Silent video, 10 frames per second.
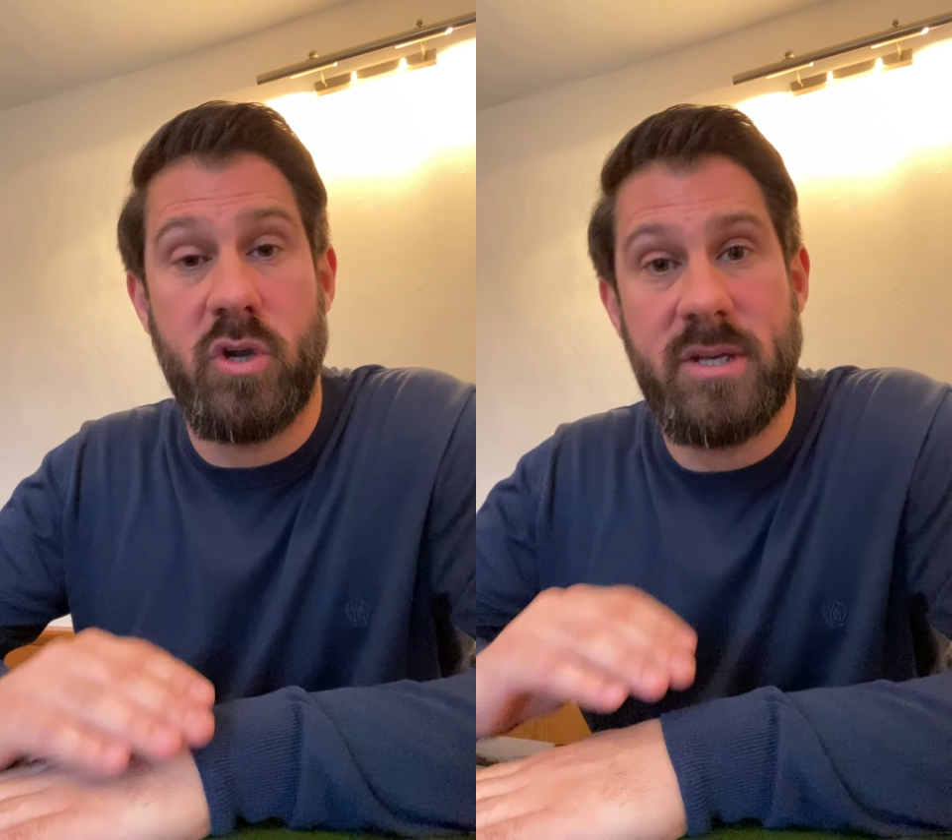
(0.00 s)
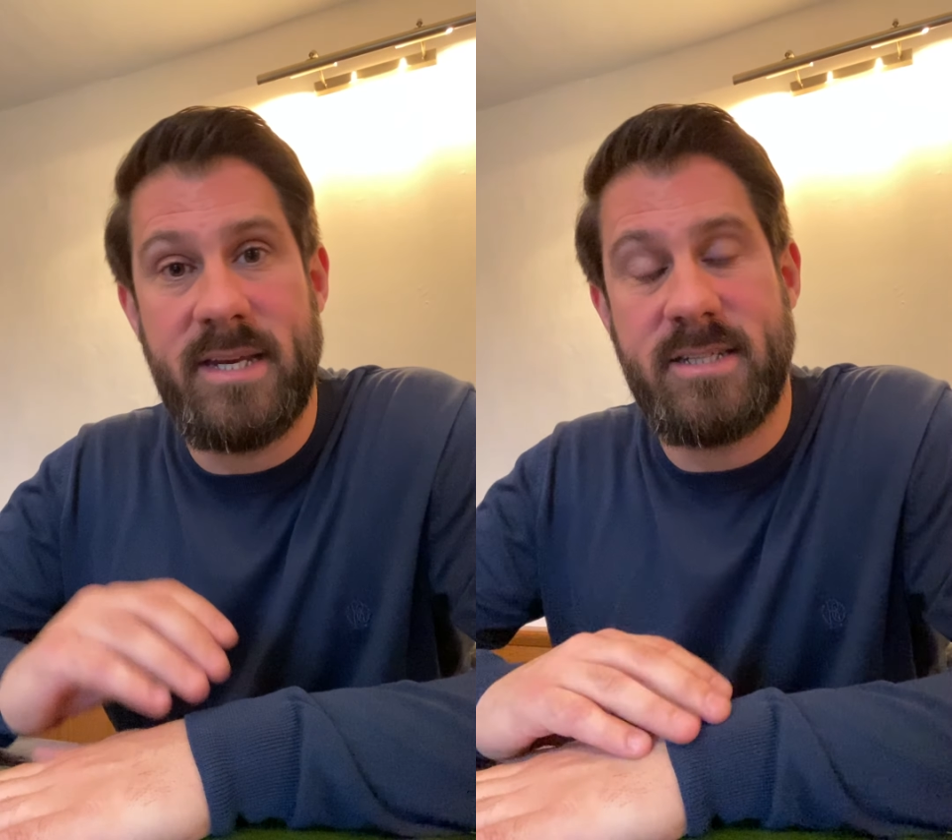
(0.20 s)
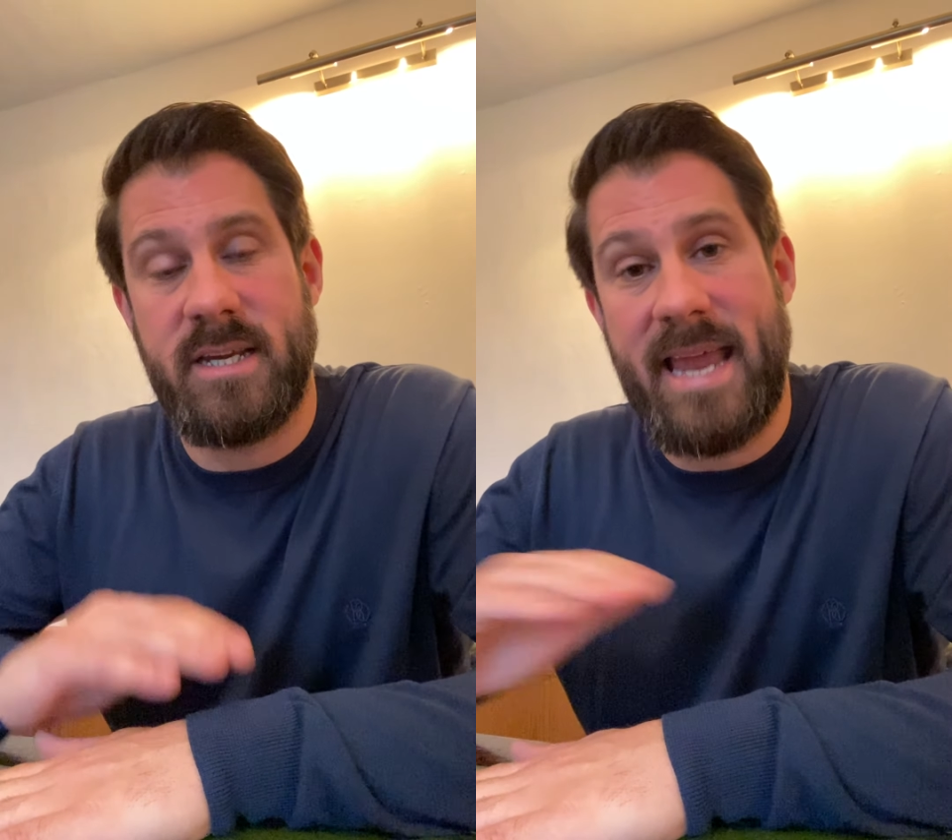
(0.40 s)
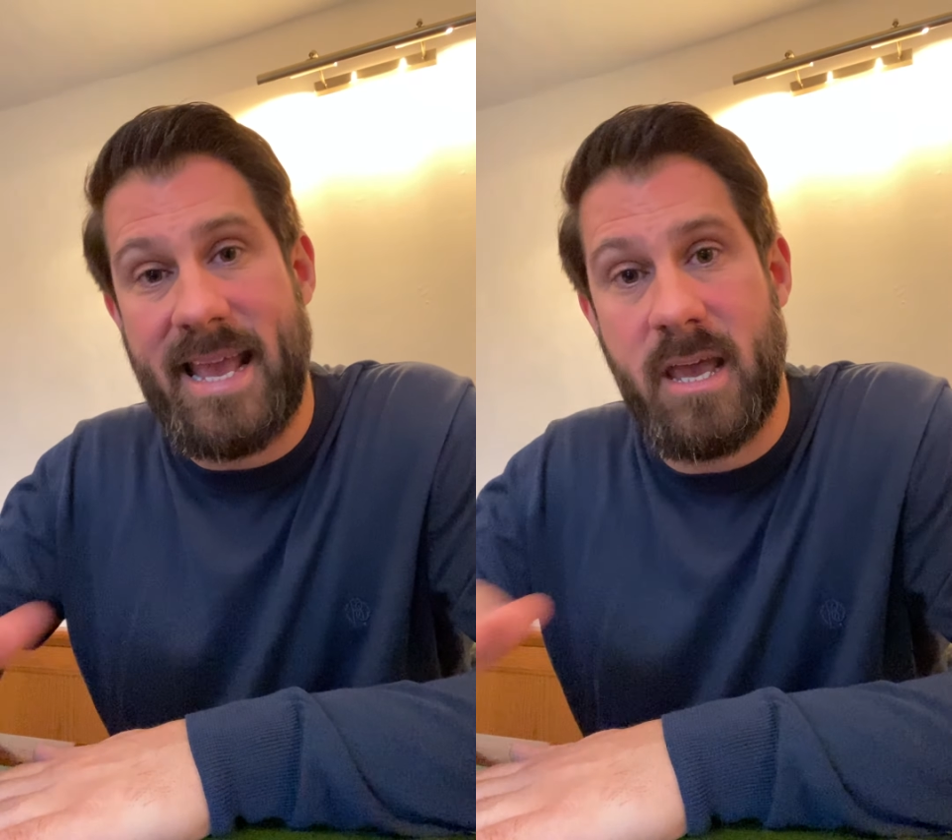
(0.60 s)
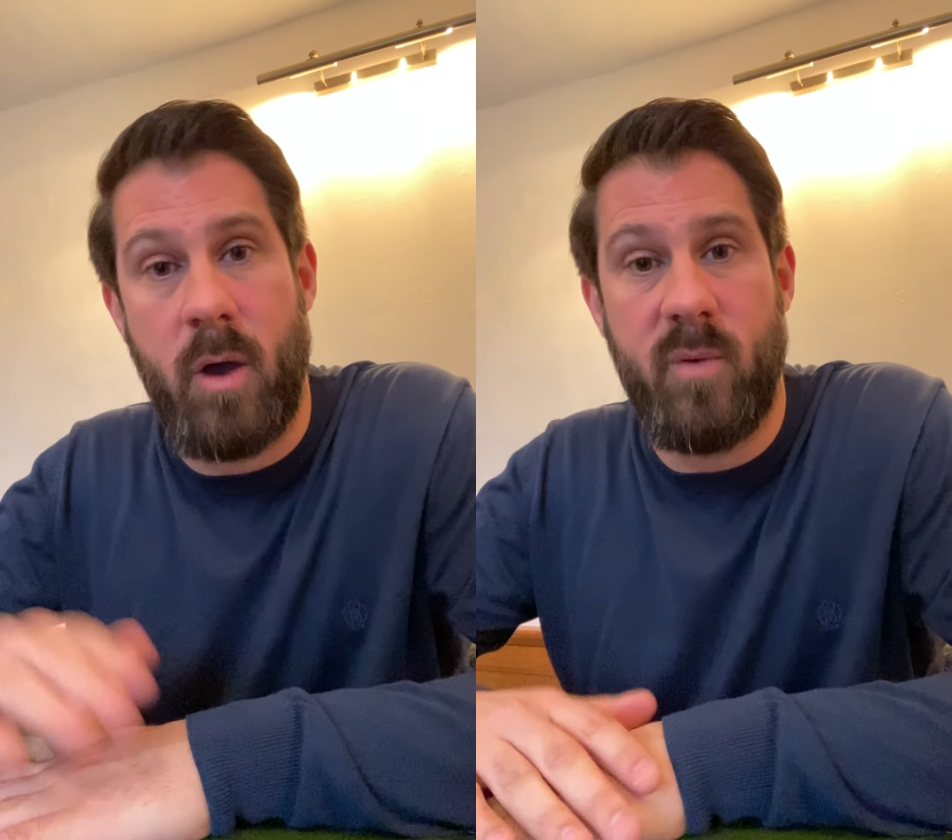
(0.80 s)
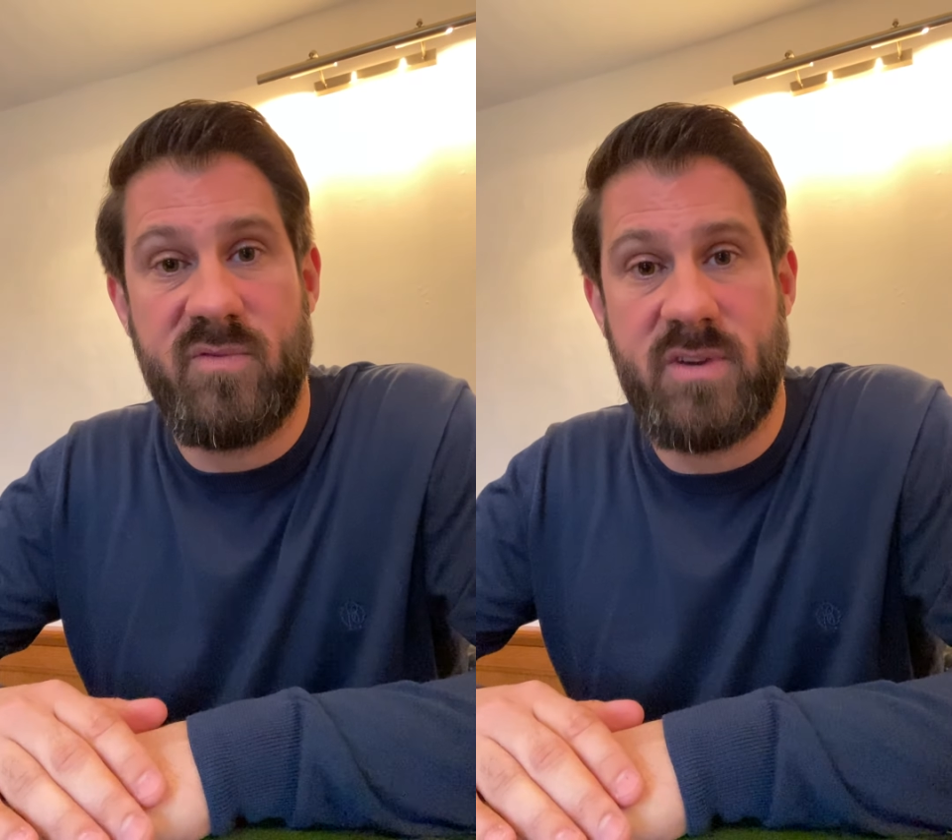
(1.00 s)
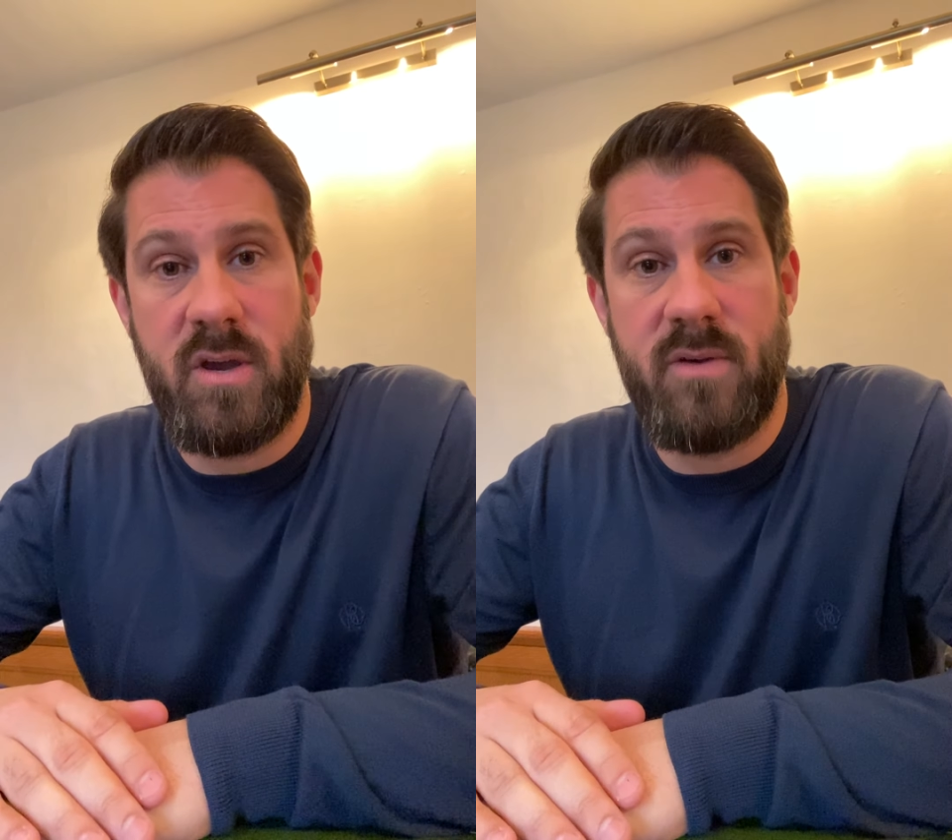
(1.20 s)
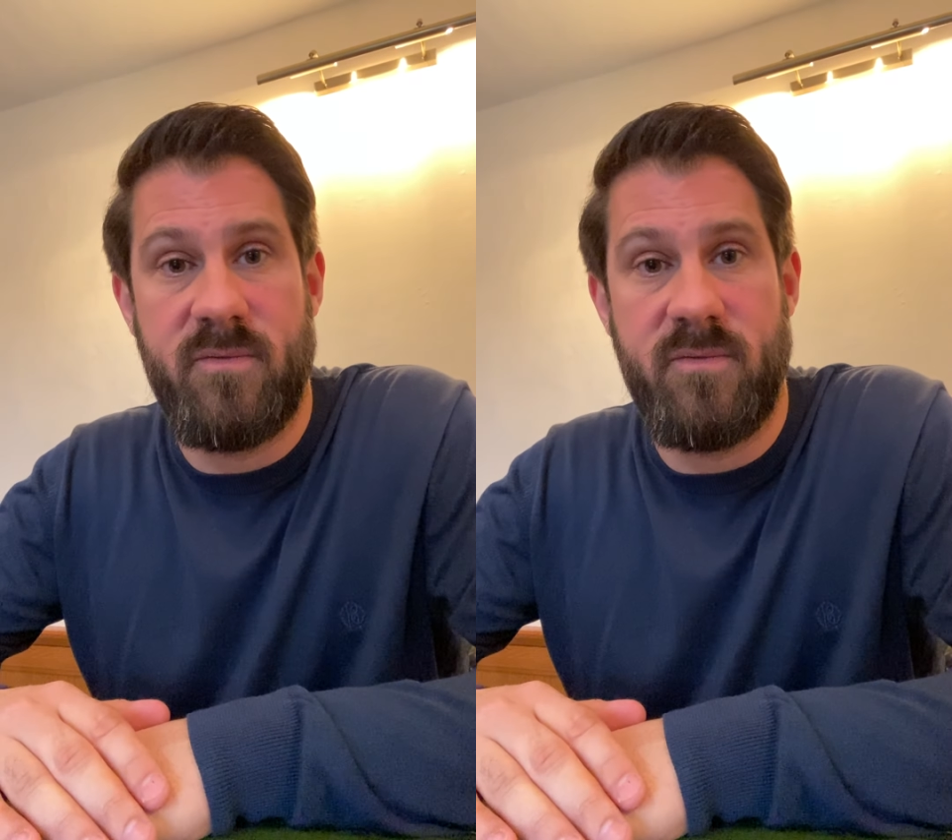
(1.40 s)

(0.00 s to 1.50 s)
You need to let go of certain